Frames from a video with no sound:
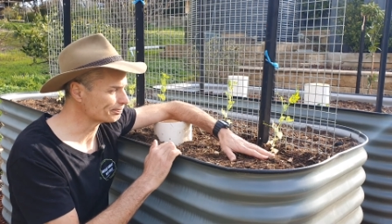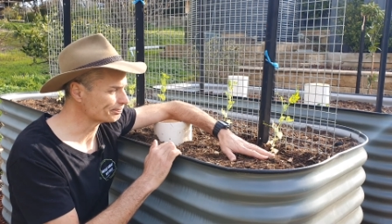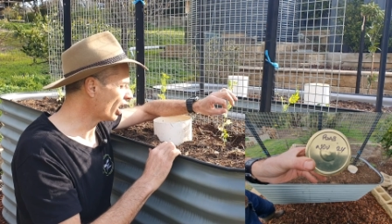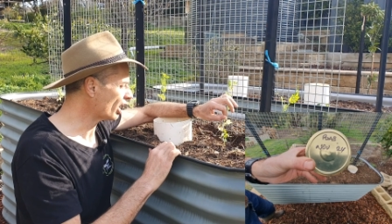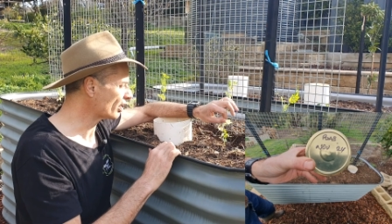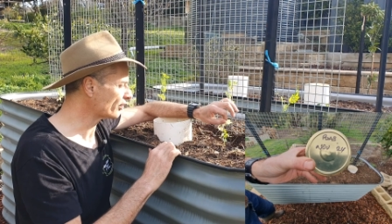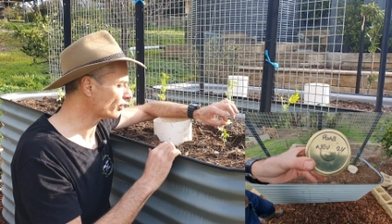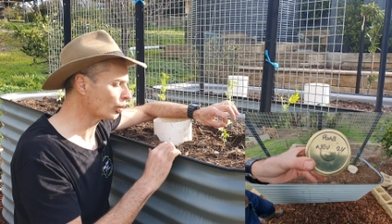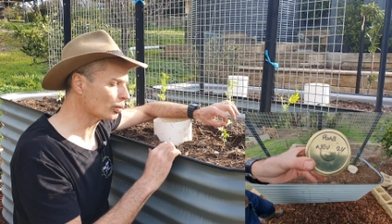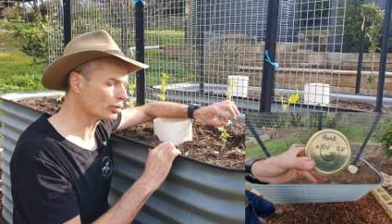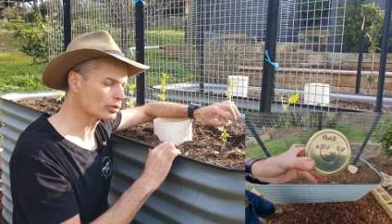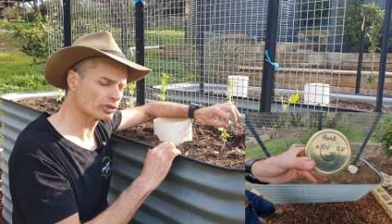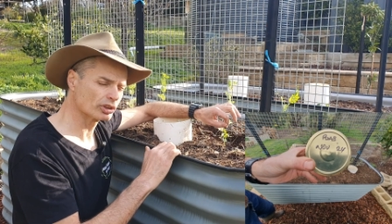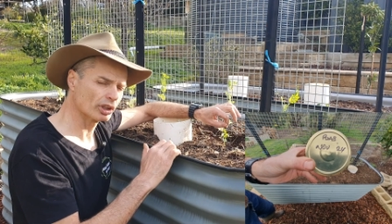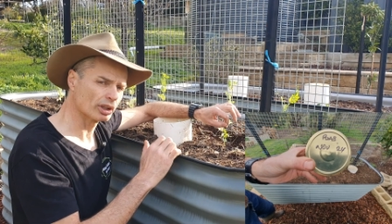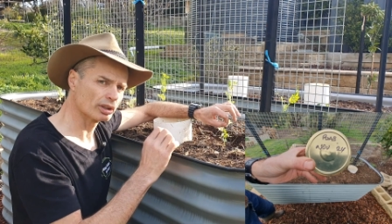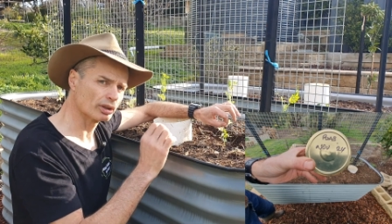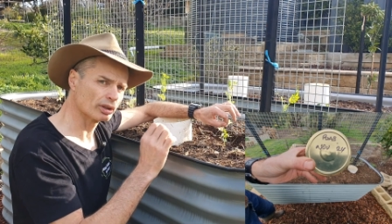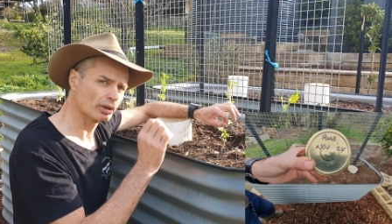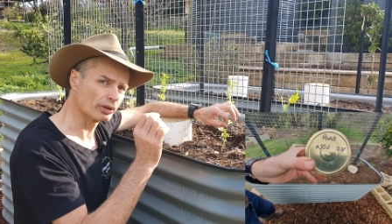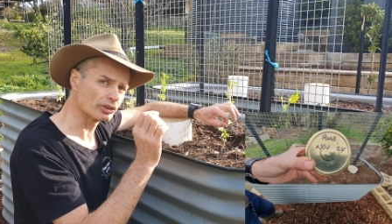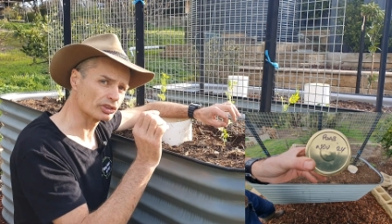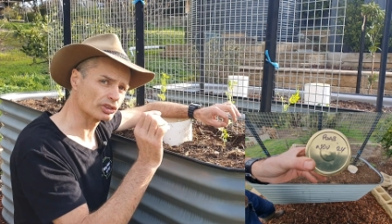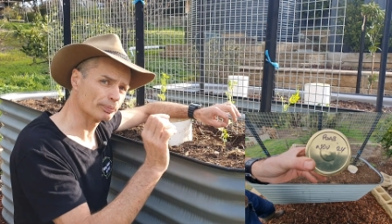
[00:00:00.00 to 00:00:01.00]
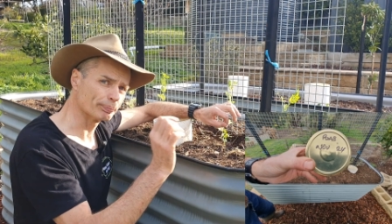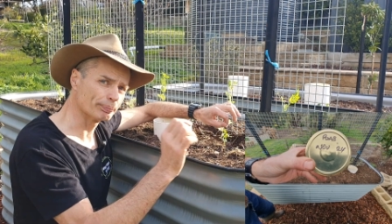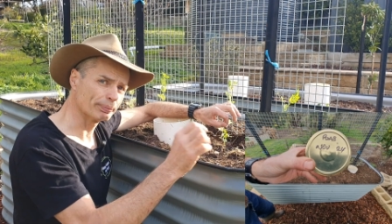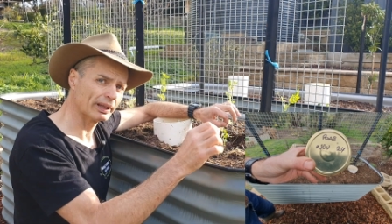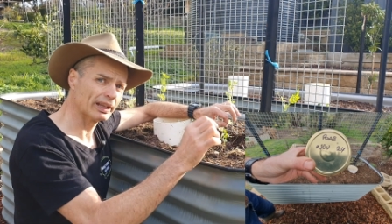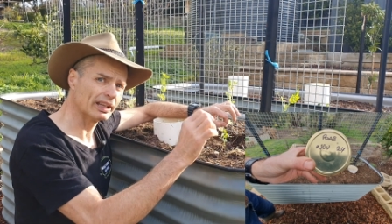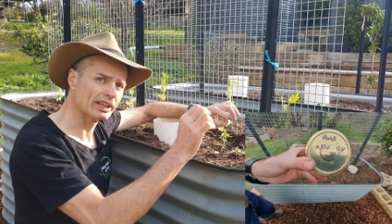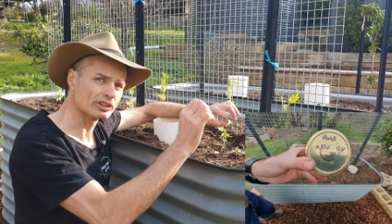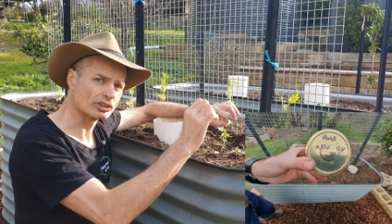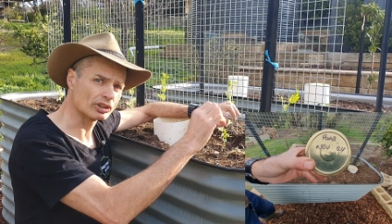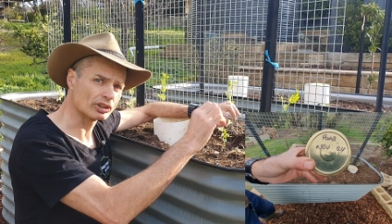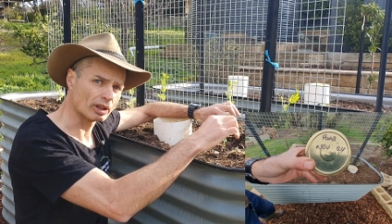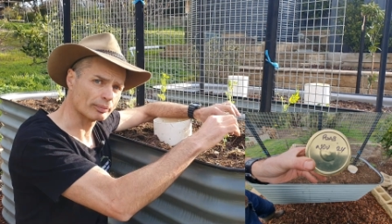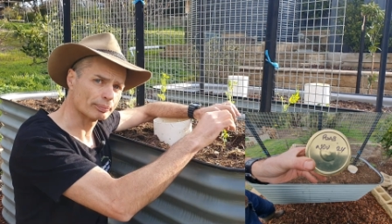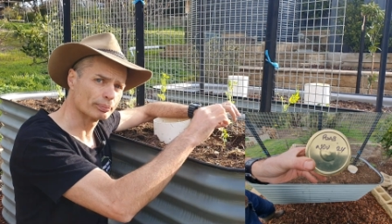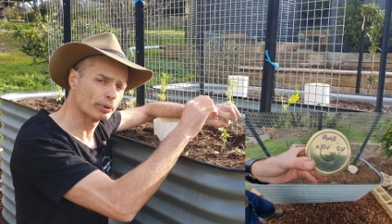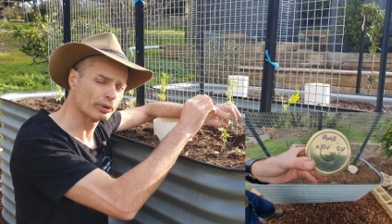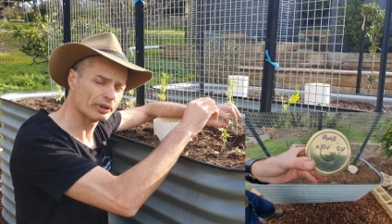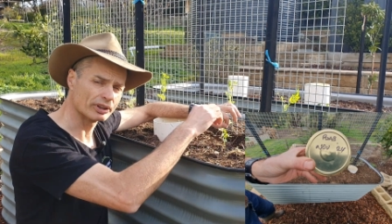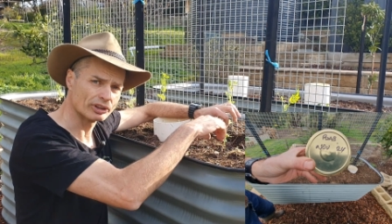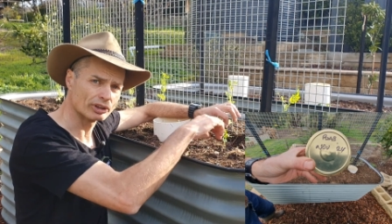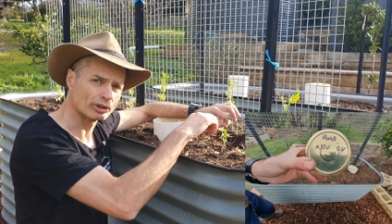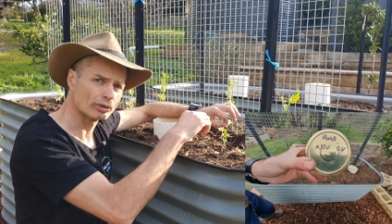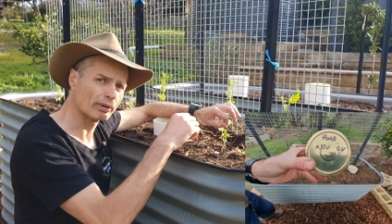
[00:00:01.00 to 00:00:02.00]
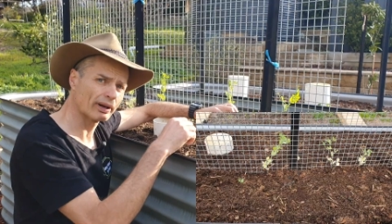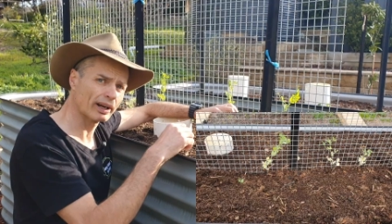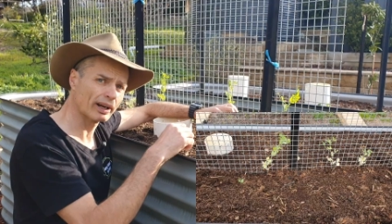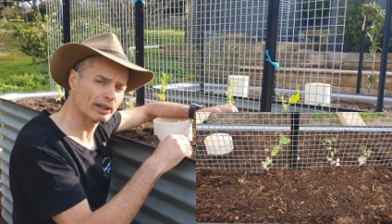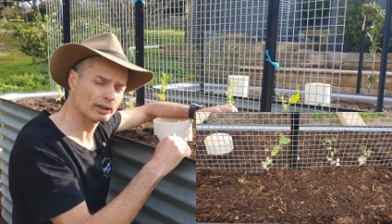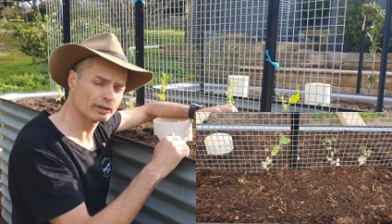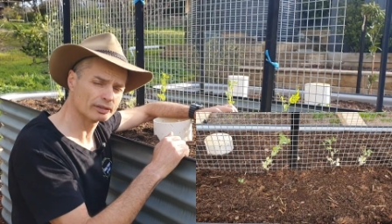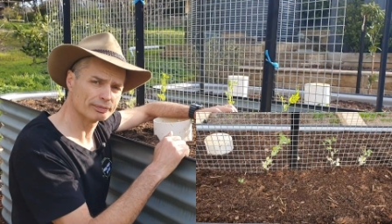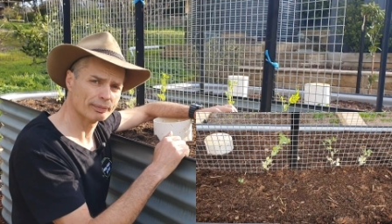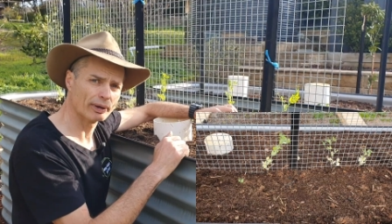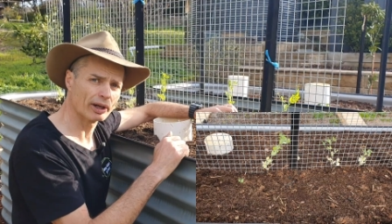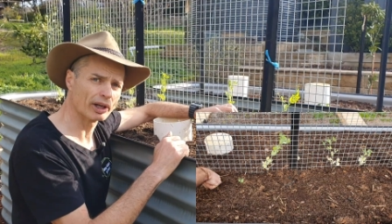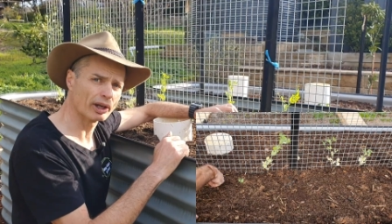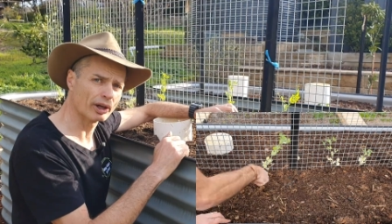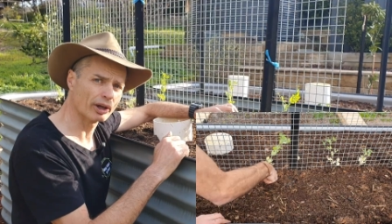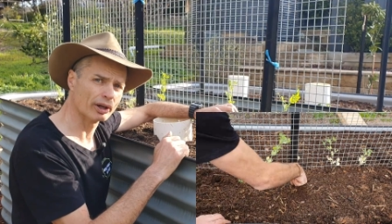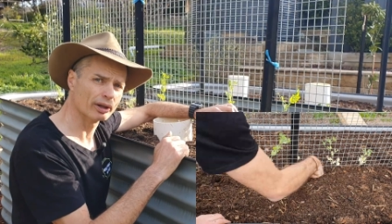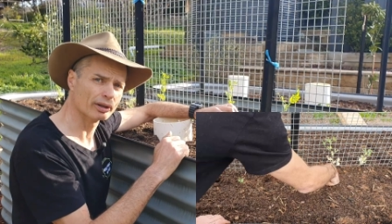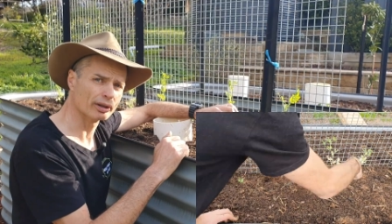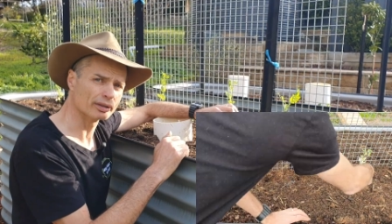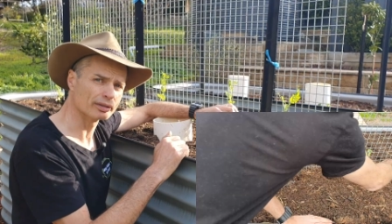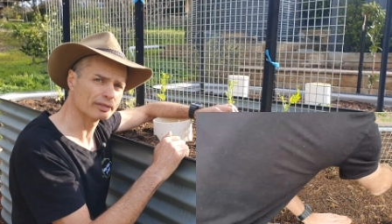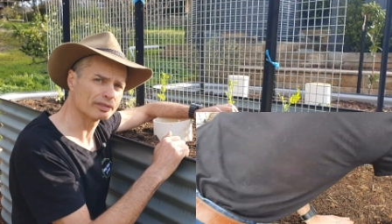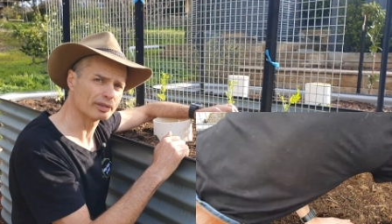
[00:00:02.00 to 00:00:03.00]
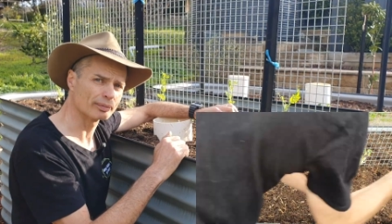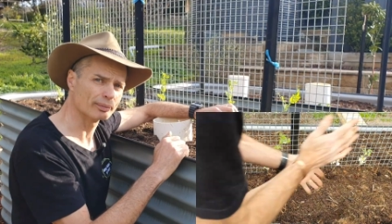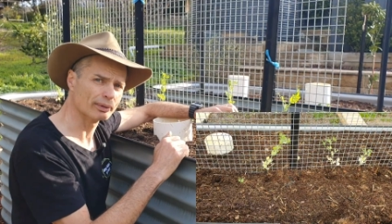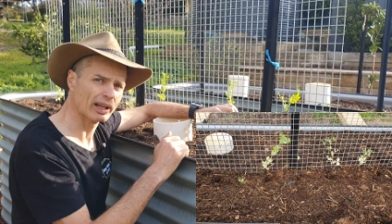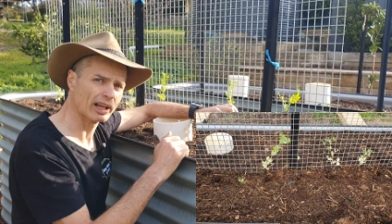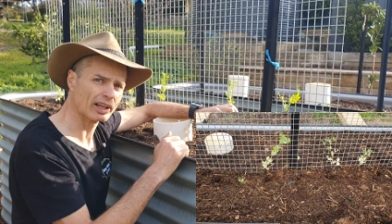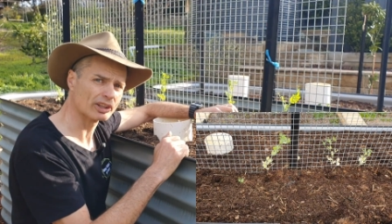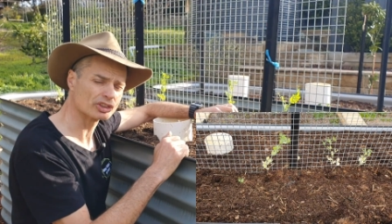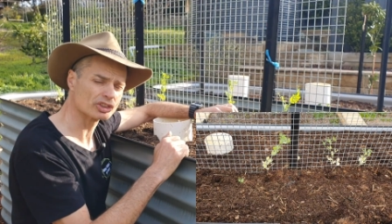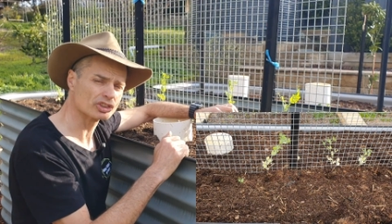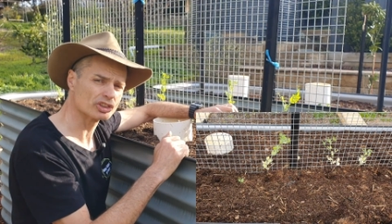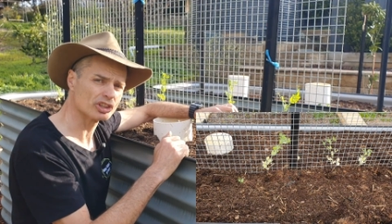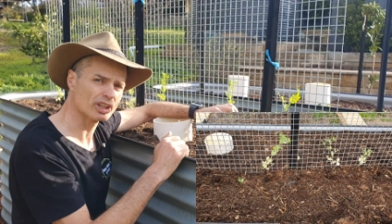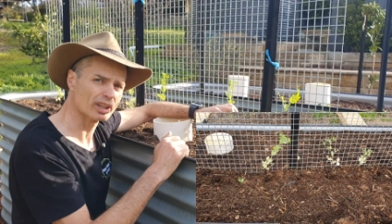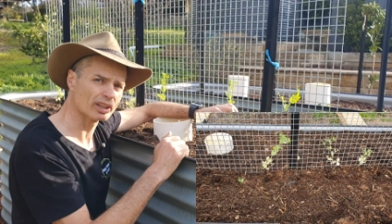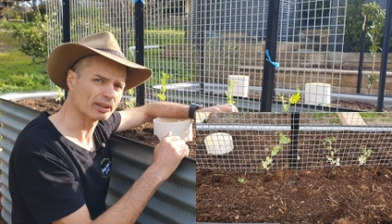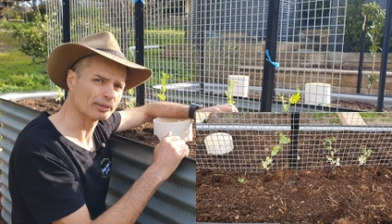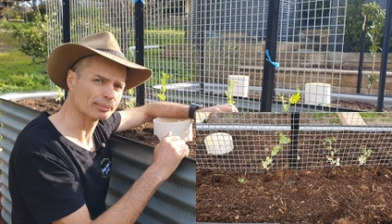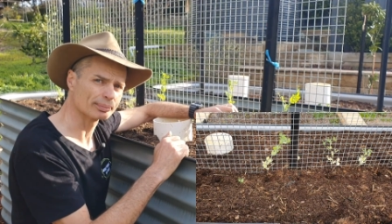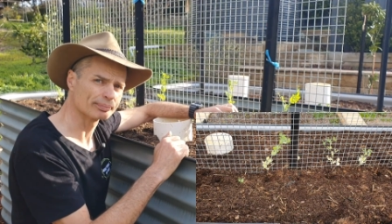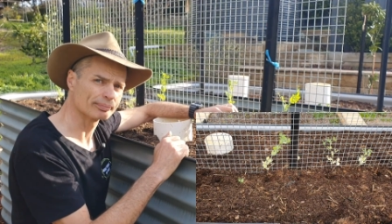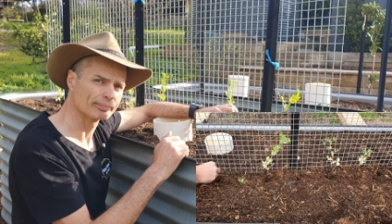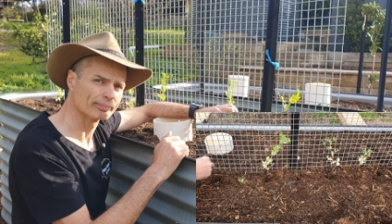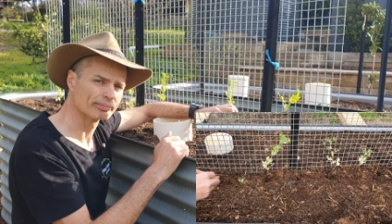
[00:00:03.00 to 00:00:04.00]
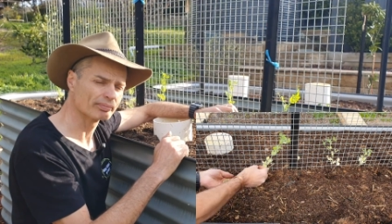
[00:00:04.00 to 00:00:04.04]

I've also got some peas that I put in the ground of my own from last year,